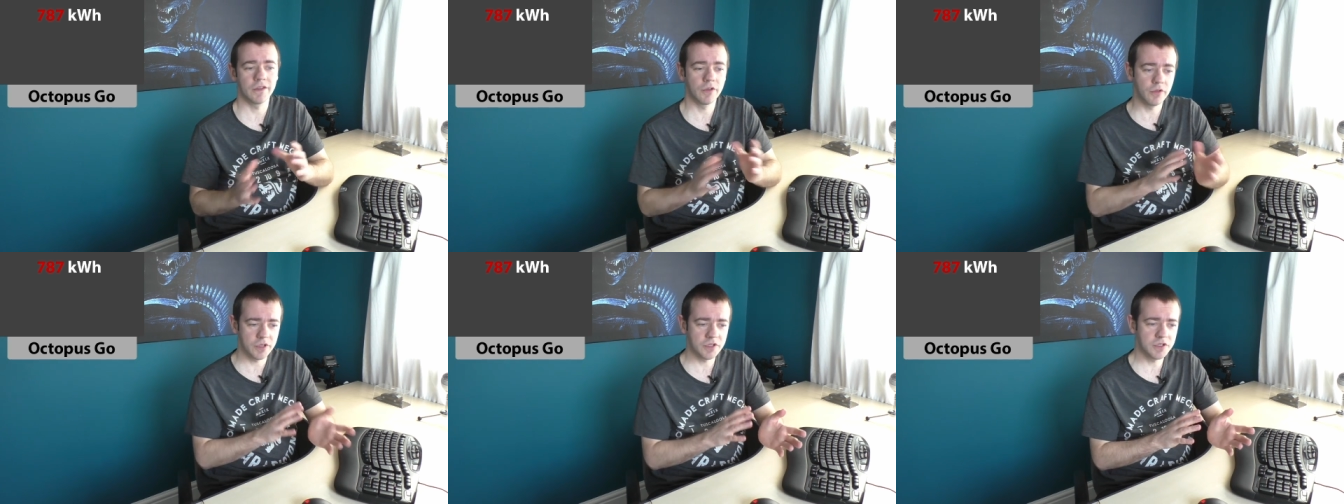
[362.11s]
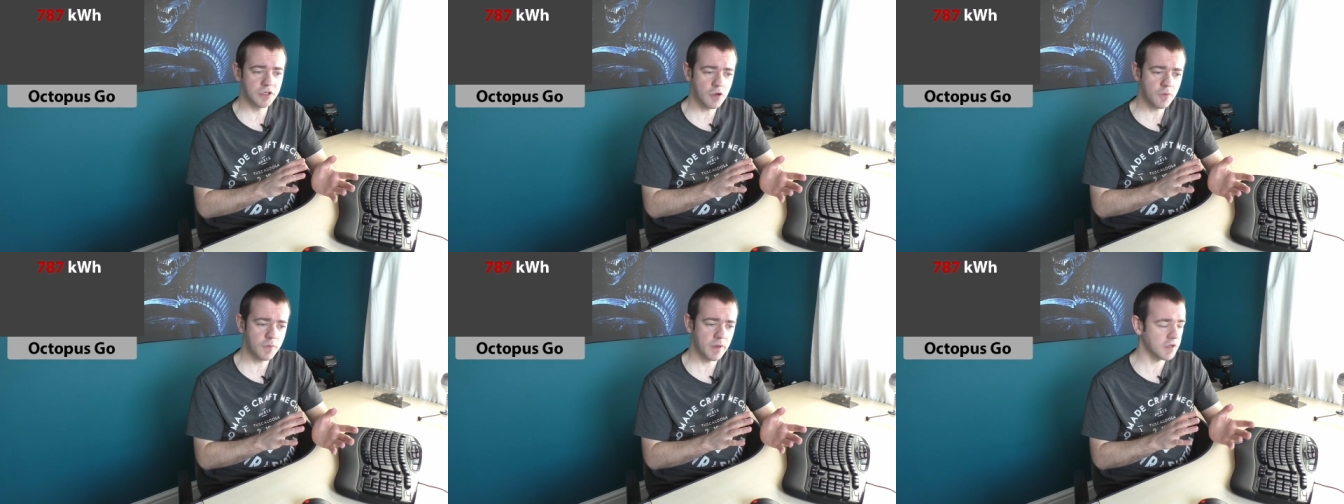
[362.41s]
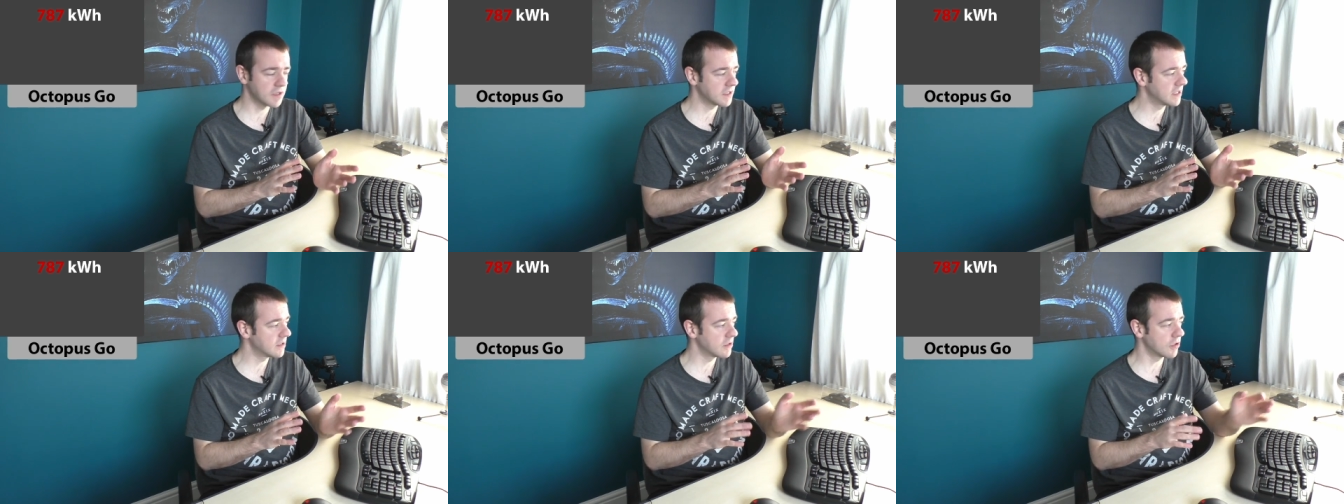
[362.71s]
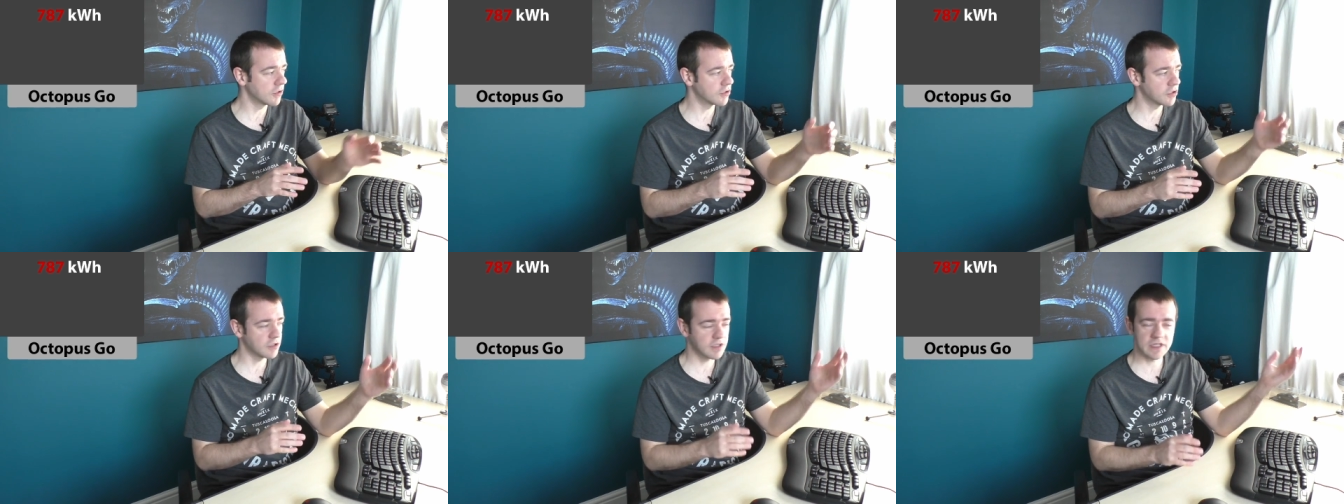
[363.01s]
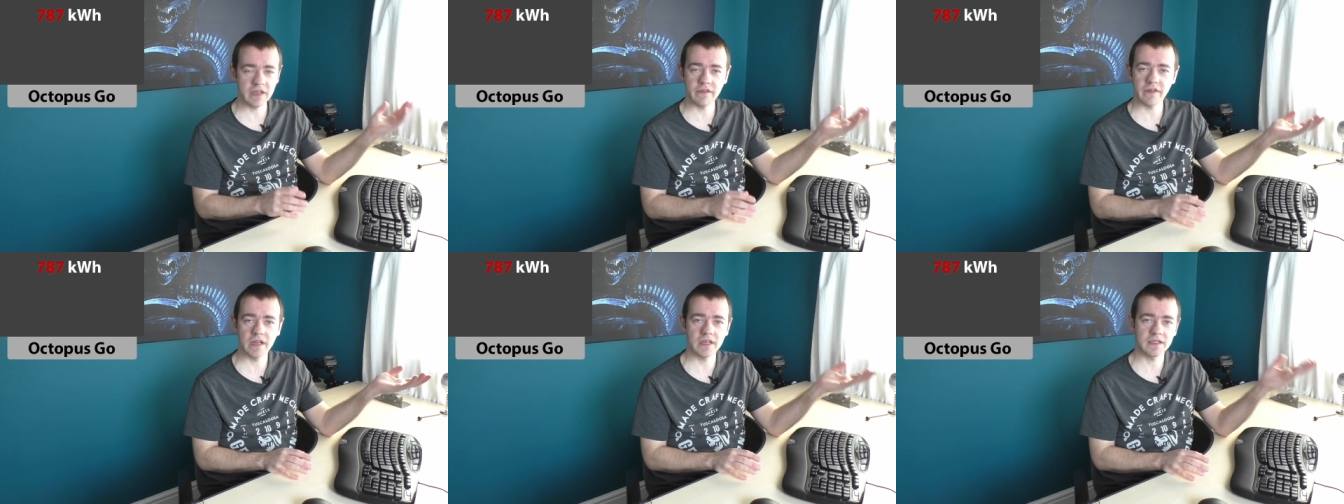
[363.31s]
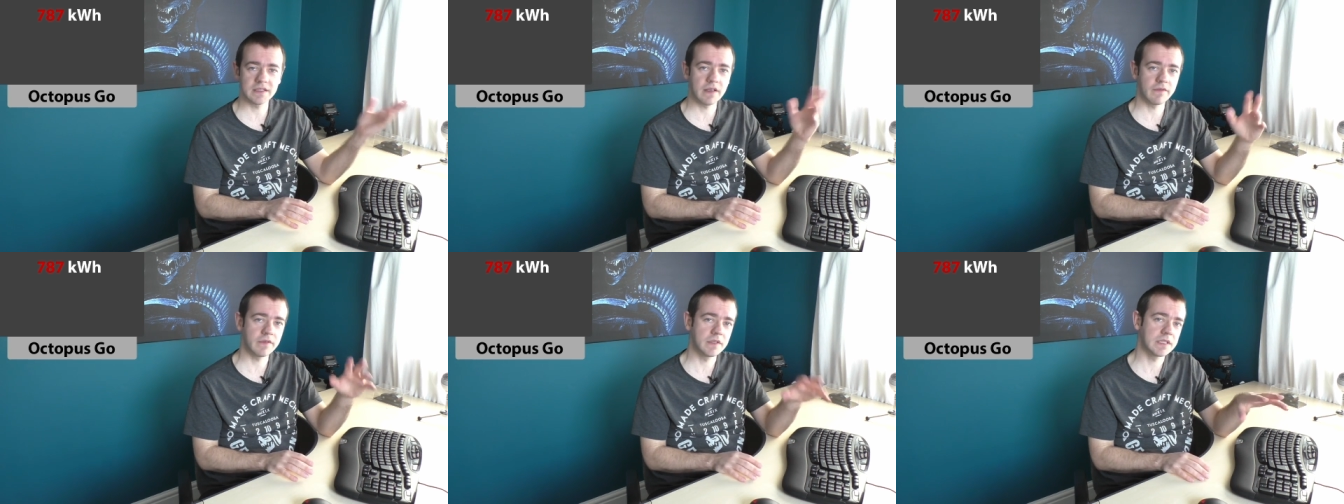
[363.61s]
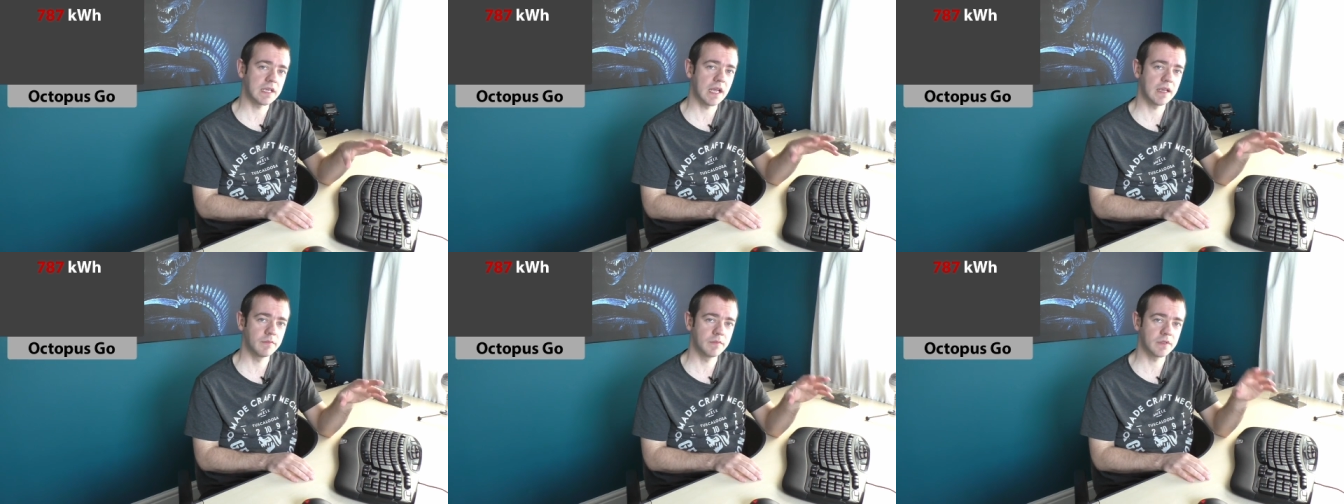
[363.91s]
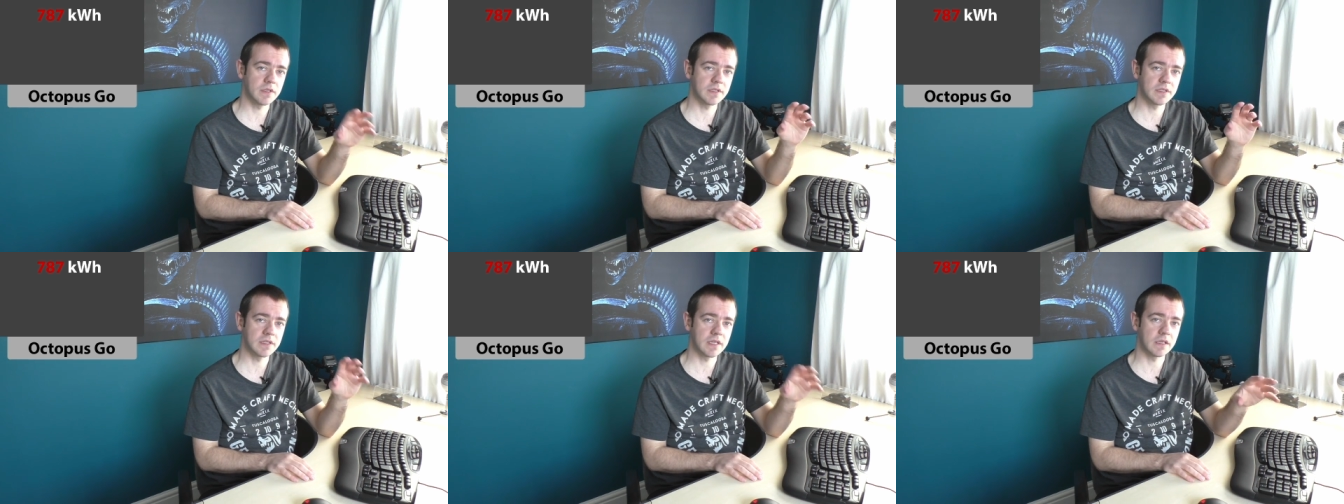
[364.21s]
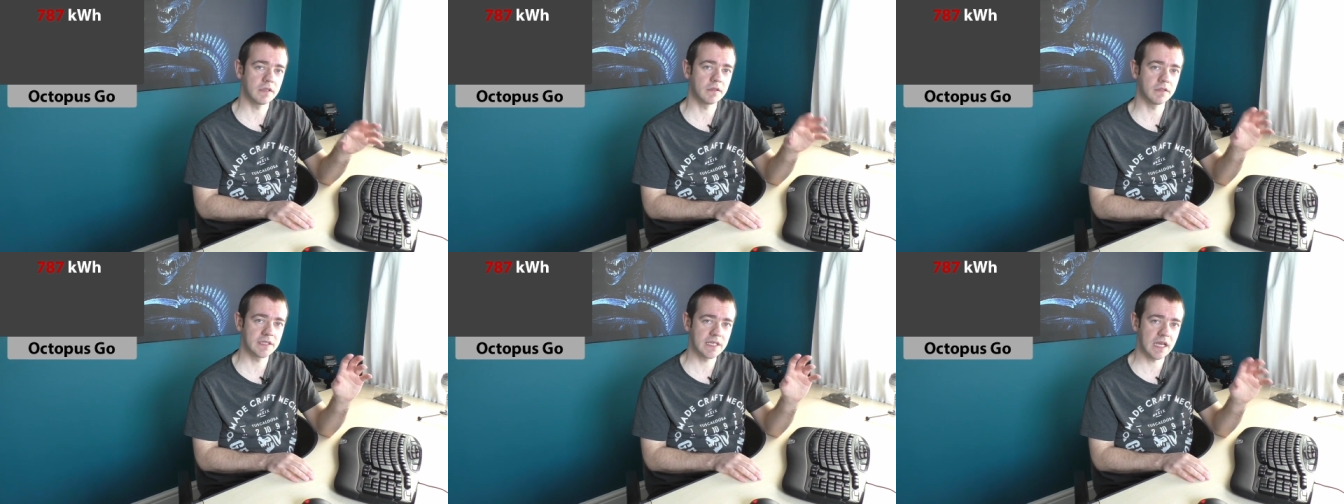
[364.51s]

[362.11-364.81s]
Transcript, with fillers: the other two because it's not just 787 times a single